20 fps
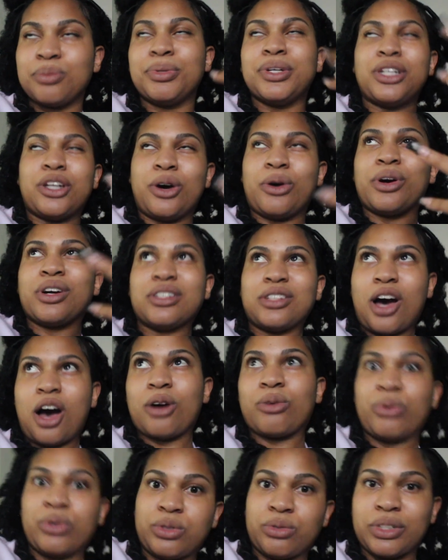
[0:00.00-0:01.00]
But no, her
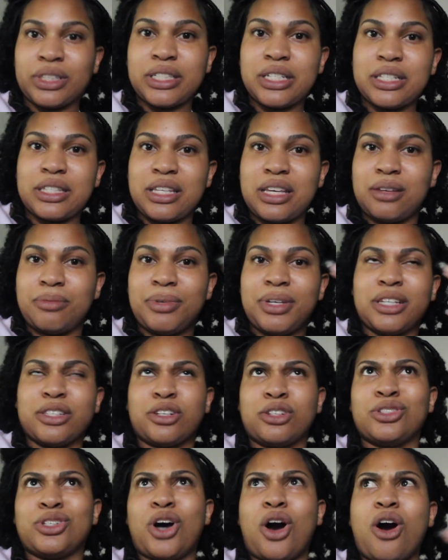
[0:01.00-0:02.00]
dog was really sick
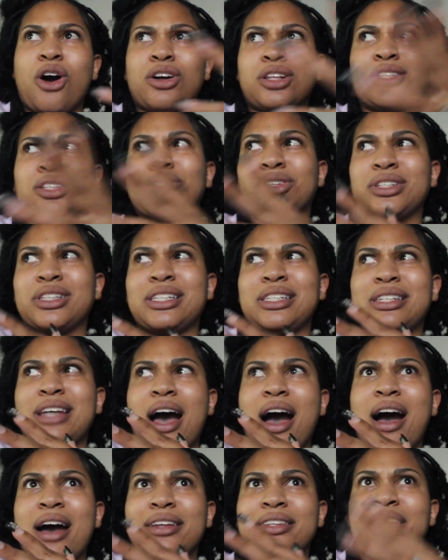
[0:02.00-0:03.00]
because her dog literally
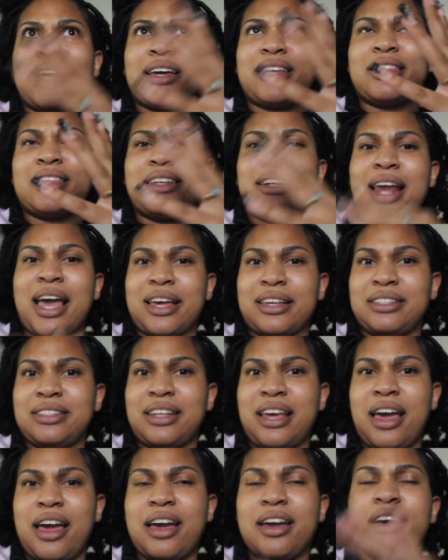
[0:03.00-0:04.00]
died like the next
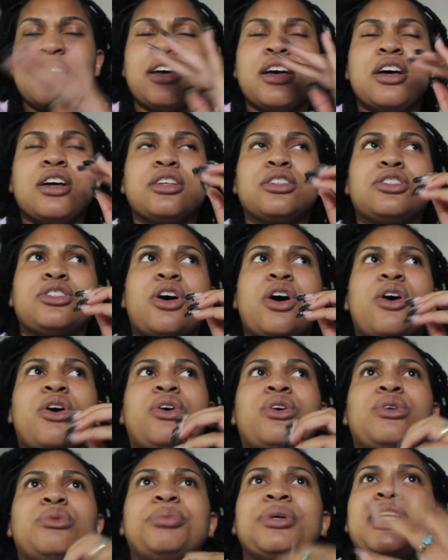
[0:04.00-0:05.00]
day.
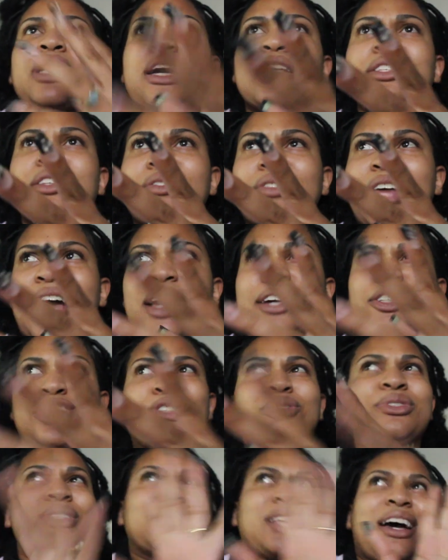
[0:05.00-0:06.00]
So because of that,
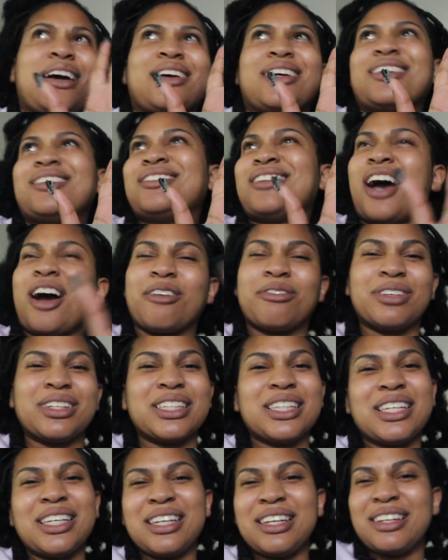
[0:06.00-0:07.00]
she was like not
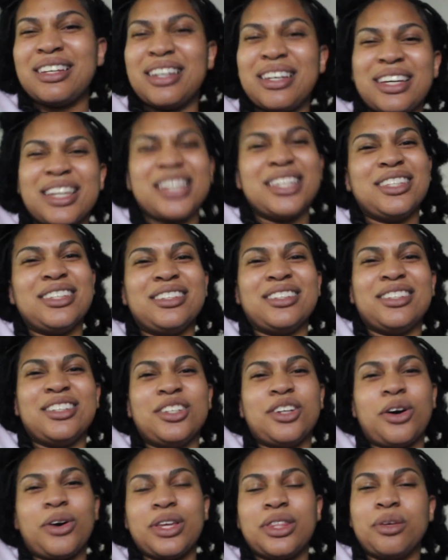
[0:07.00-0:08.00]
really in,
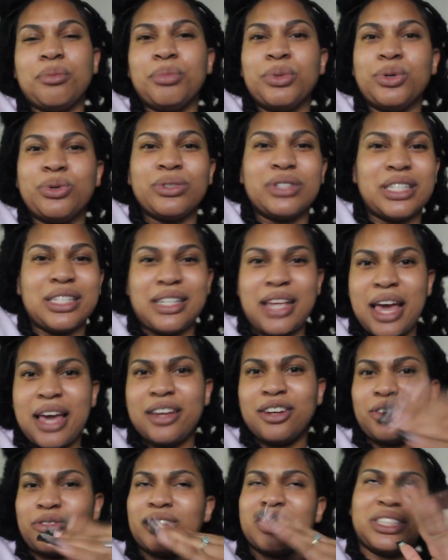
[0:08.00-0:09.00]
you know, in the mood to
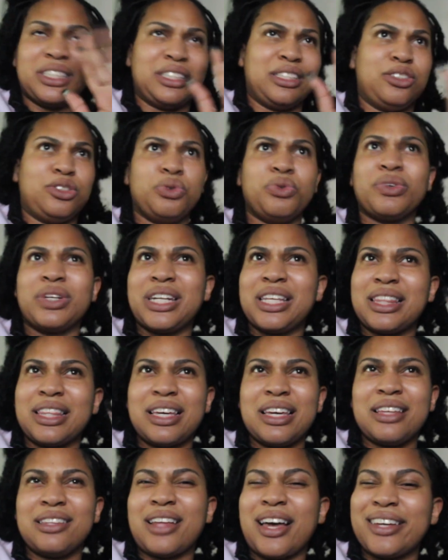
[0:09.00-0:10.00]
date or really to do
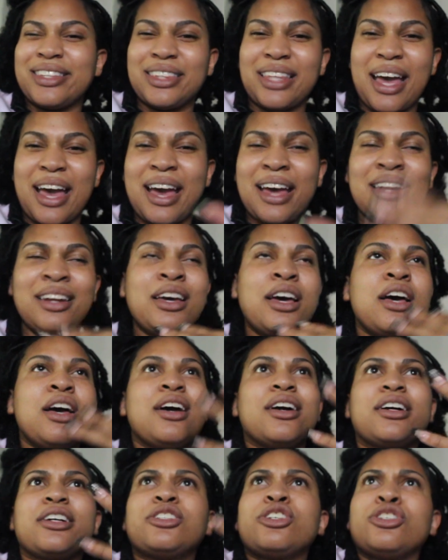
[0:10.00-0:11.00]
anything like that
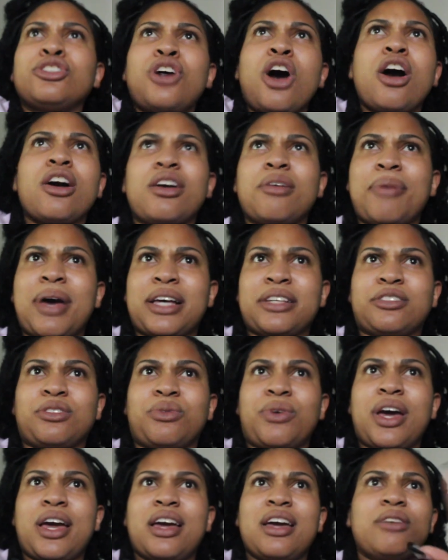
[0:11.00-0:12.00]
because her dog had passed
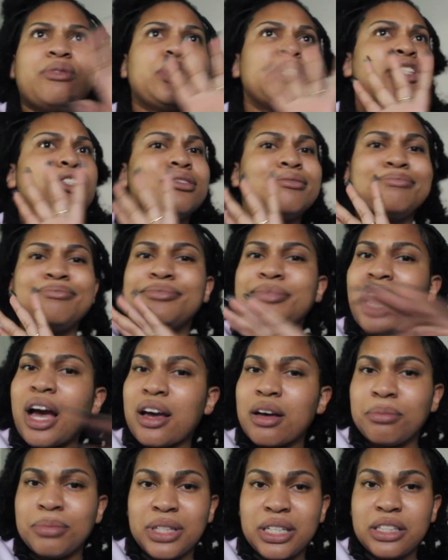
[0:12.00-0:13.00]
away, which
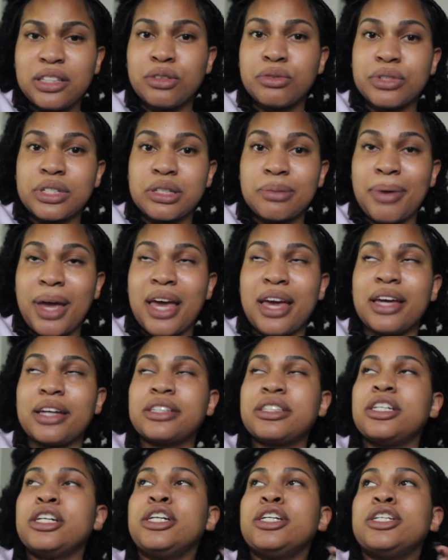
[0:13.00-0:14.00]
I completely
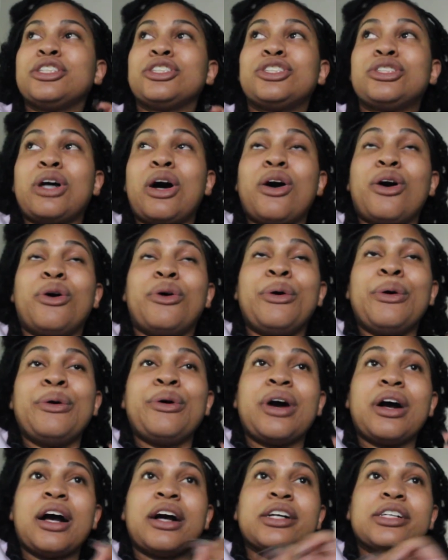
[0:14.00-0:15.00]
respect.
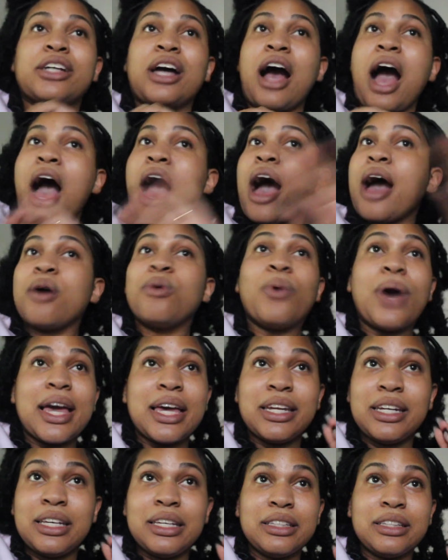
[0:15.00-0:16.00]
So I
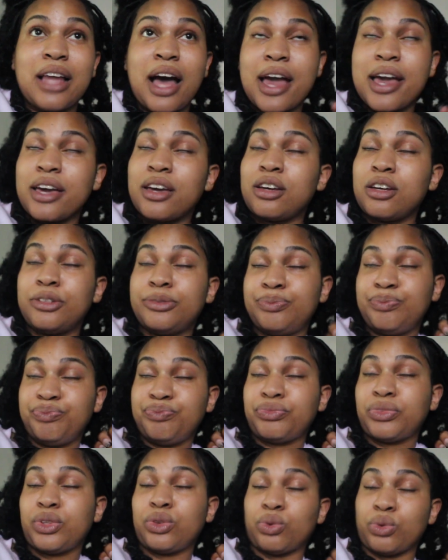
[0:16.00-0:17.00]
waited like
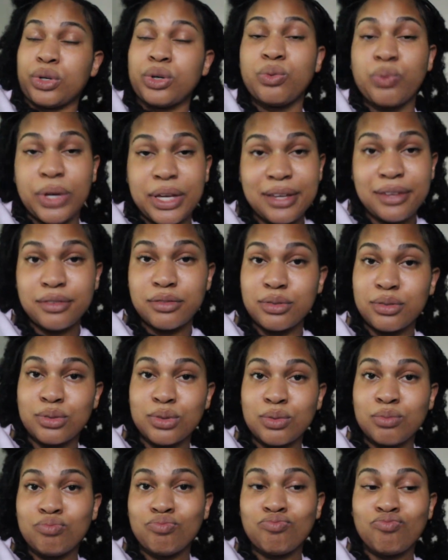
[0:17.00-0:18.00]
three weeks.
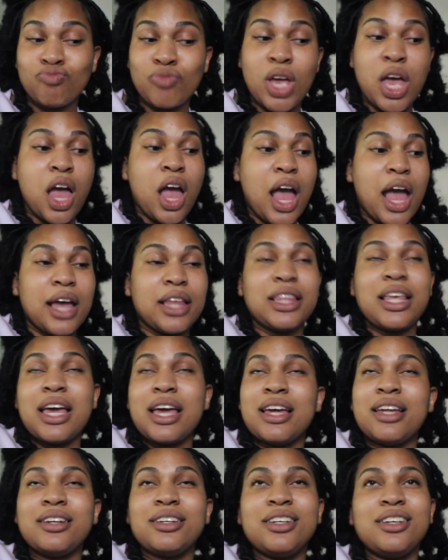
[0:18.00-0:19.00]
And
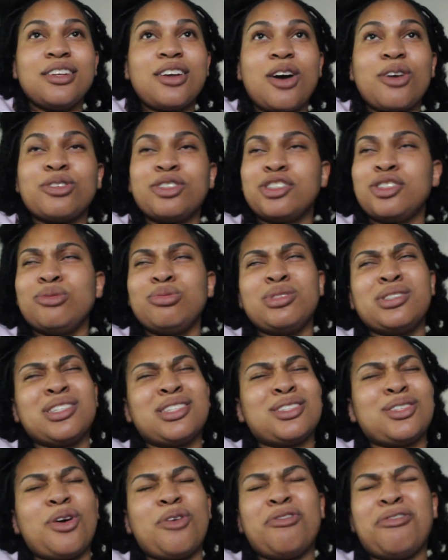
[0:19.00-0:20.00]
then, you know, because she was
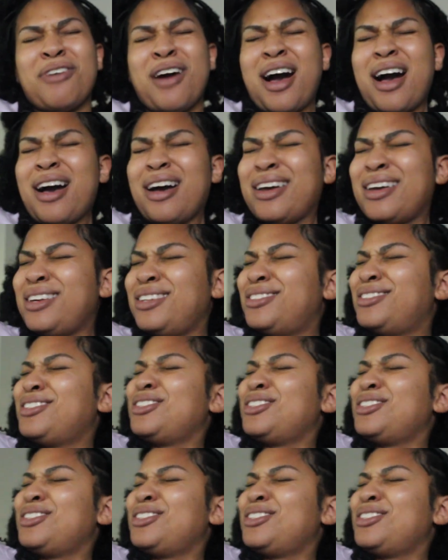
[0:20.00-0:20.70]
just so fine.